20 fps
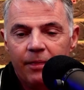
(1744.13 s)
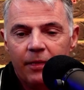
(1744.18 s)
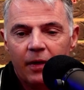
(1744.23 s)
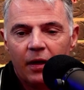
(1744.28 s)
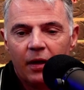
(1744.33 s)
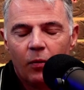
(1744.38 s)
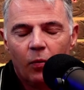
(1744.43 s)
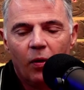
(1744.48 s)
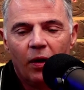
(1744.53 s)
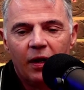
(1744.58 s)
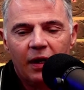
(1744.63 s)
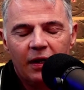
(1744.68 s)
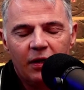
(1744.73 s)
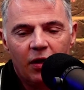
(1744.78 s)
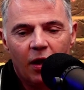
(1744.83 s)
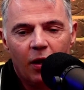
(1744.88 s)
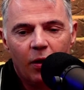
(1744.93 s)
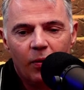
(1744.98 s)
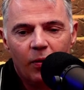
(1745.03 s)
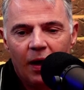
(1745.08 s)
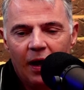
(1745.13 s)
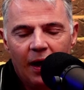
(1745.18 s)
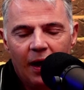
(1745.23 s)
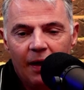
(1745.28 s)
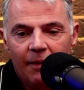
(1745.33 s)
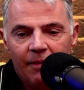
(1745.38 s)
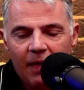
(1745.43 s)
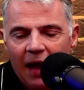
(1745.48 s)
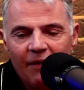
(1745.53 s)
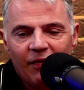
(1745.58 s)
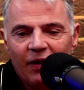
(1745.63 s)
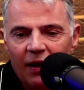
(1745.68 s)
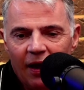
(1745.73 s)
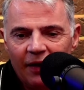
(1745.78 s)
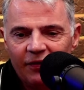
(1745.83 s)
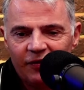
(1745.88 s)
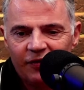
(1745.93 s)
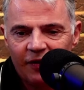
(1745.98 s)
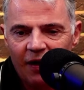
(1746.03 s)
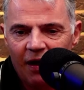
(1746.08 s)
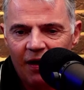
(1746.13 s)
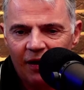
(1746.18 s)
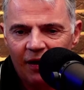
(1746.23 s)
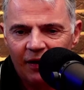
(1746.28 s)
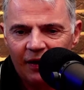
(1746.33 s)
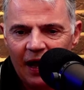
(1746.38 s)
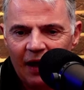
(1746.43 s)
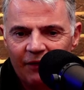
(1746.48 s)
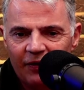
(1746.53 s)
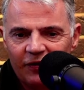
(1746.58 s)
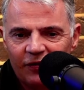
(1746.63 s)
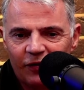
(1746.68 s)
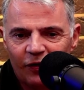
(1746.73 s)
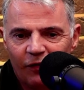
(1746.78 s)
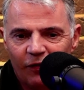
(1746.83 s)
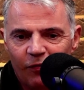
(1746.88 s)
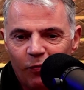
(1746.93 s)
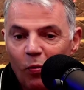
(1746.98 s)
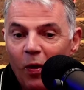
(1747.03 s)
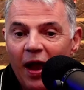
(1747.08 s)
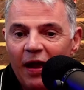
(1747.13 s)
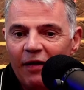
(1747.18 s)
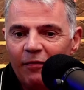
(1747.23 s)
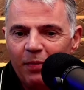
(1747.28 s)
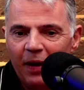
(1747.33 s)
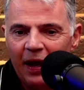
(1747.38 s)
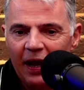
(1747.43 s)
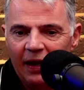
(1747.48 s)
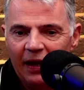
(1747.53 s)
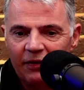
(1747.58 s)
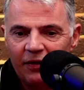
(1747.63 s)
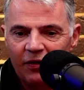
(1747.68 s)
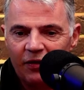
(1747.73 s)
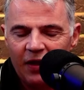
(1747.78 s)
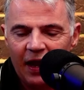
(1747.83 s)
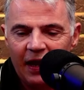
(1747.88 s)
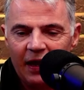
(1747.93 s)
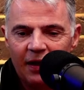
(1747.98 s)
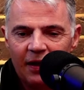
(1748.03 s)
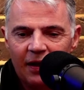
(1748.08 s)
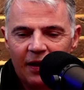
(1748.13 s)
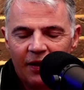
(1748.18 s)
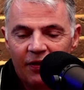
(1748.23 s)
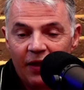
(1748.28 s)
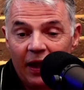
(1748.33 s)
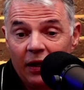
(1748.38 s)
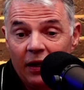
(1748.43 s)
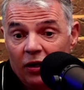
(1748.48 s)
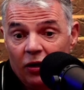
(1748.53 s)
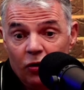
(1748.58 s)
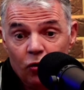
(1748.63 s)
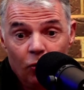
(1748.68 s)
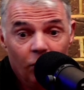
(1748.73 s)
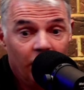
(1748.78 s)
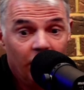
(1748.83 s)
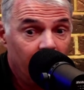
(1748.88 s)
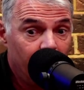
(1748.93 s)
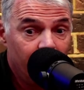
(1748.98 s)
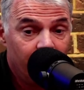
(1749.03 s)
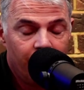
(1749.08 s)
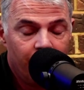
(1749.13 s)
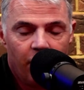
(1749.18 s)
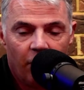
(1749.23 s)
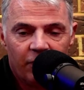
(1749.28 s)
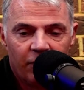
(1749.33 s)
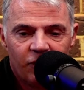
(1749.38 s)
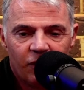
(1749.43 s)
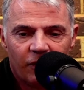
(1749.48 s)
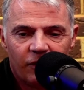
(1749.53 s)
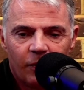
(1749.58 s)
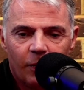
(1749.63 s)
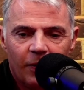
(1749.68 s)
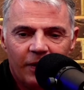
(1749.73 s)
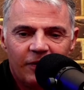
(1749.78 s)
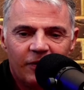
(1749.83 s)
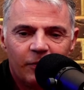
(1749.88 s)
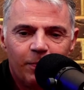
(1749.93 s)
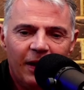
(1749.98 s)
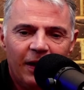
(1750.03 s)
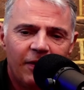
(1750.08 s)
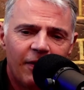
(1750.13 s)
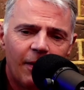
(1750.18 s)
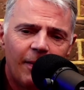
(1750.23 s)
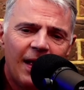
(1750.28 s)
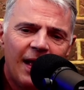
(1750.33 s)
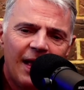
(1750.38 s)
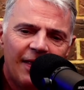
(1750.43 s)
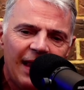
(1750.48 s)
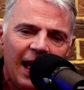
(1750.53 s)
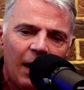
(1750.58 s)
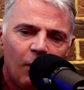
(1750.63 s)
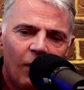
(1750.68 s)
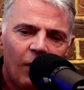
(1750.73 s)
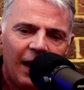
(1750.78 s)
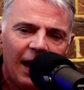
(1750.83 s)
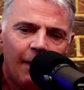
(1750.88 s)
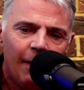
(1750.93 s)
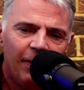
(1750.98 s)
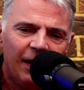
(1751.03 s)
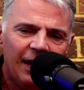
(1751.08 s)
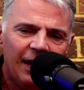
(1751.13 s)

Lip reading: a lifestyle, have a sort of way of being that they could enjoy. Boris Johnson went to speak to them. Now, what happened?